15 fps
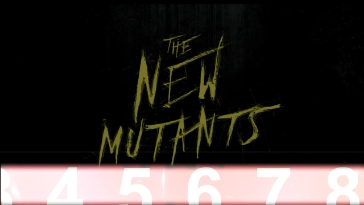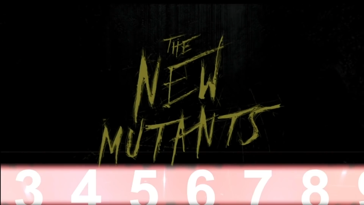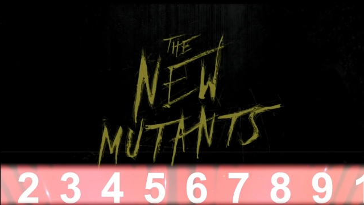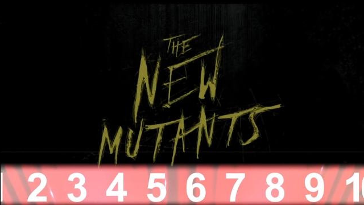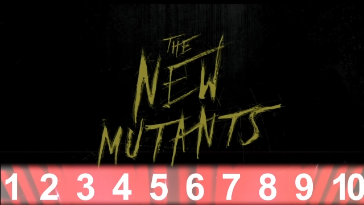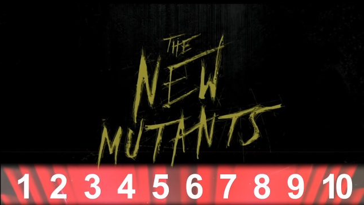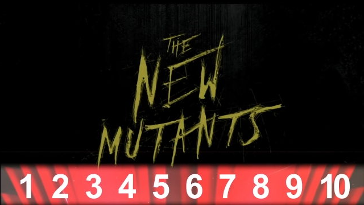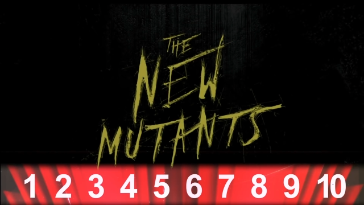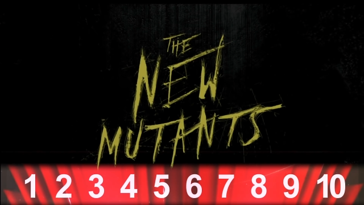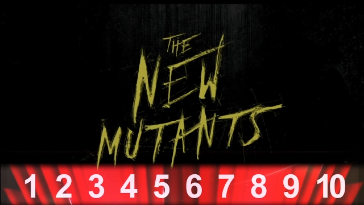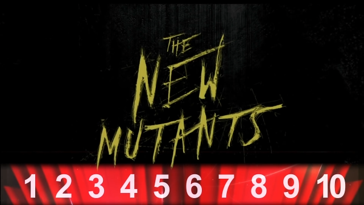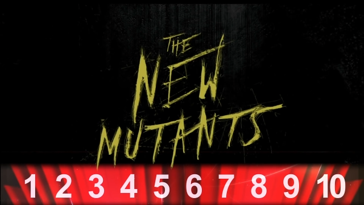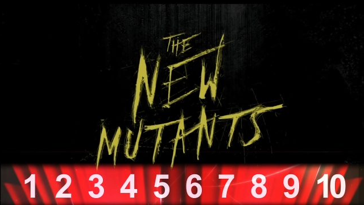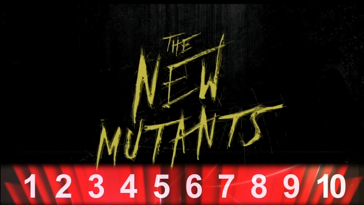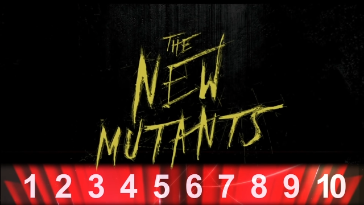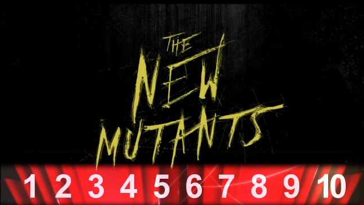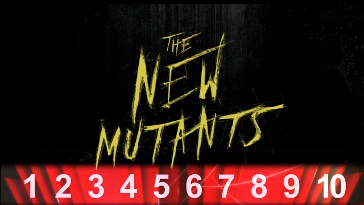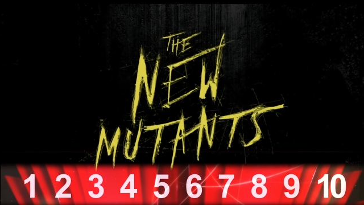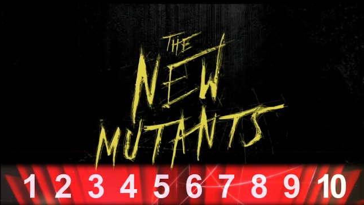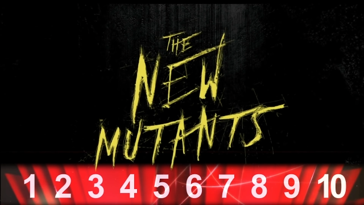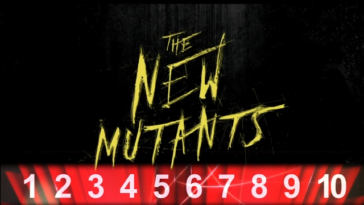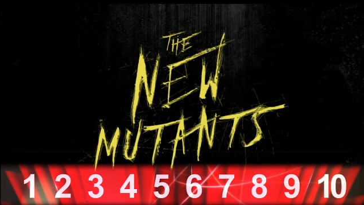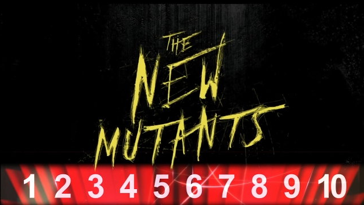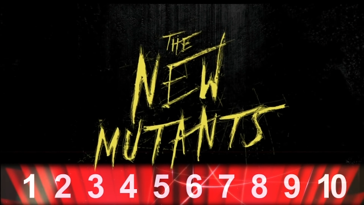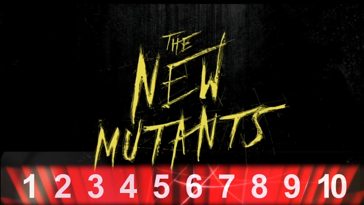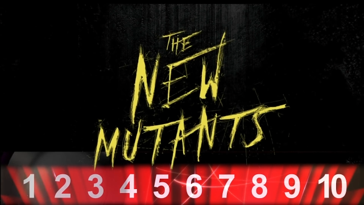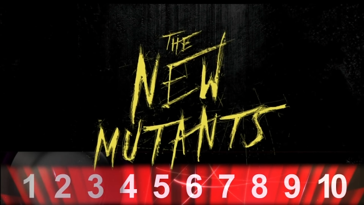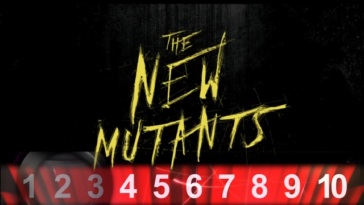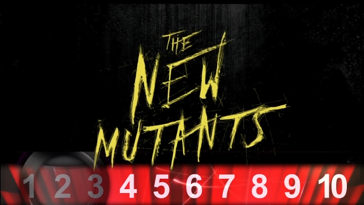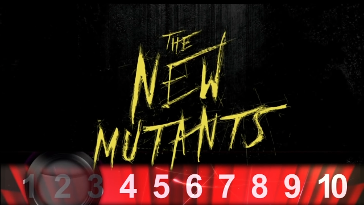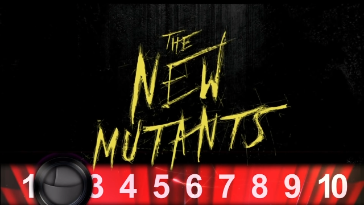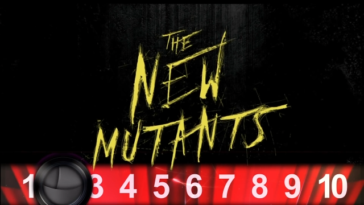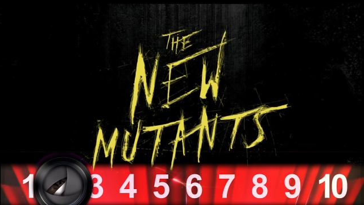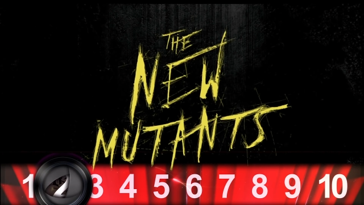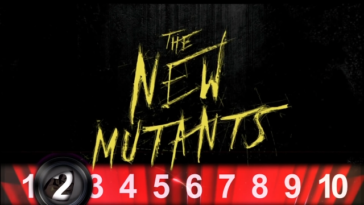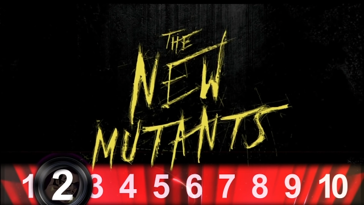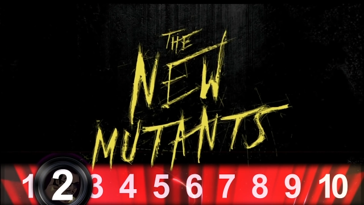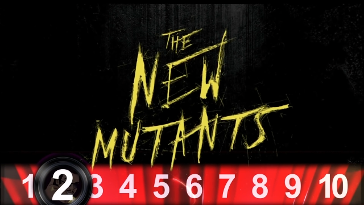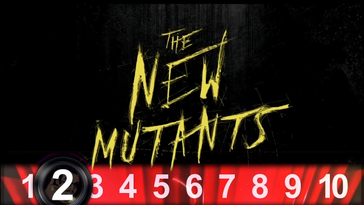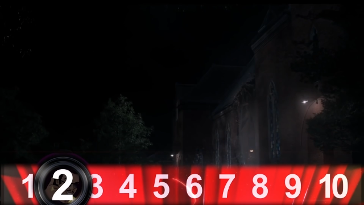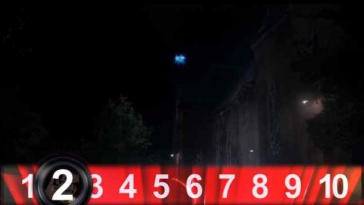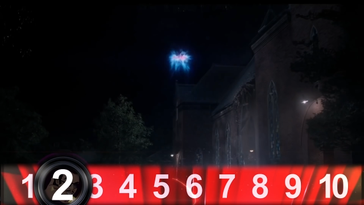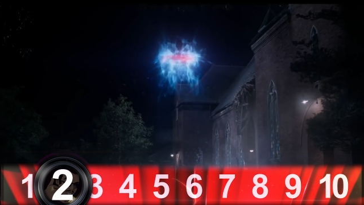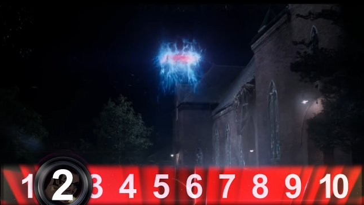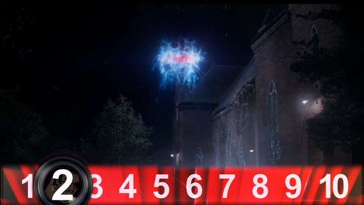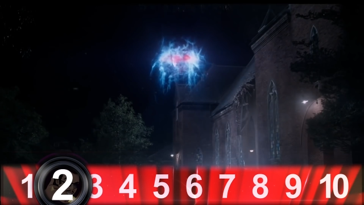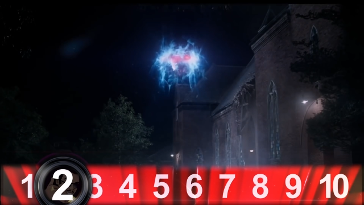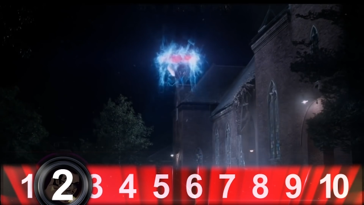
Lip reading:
[unreadable: no face in view]